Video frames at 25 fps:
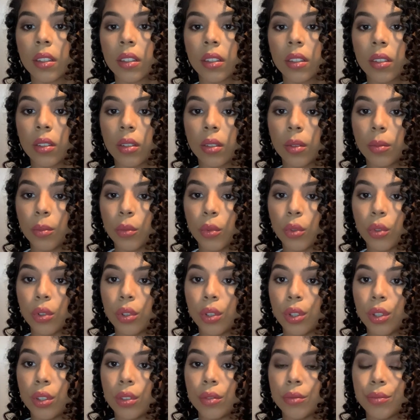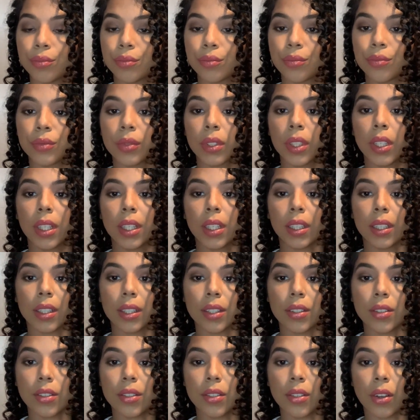Come on.
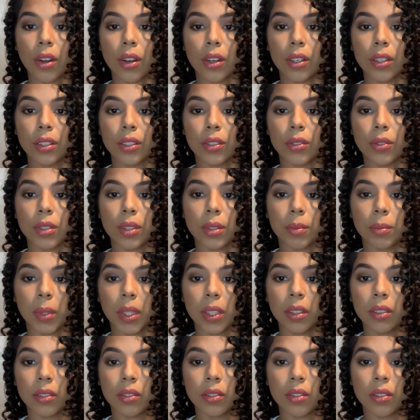This is hard using my